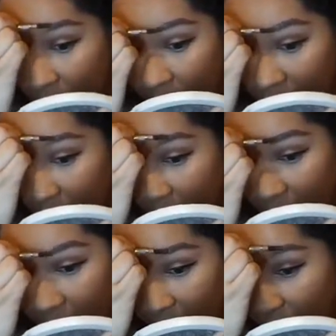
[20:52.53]
my
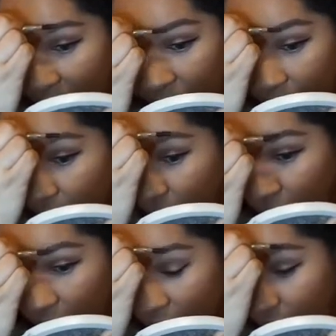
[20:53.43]
grandparents
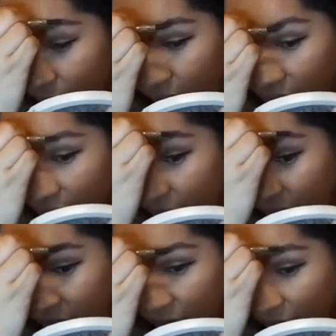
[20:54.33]
spoiled too much.
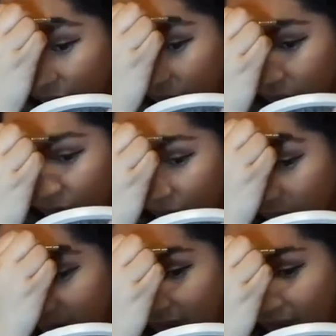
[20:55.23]
One of
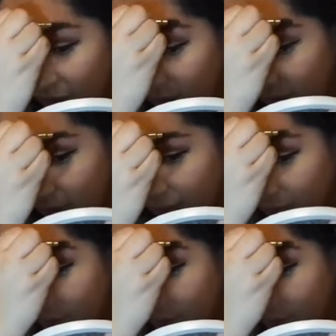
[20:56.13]
my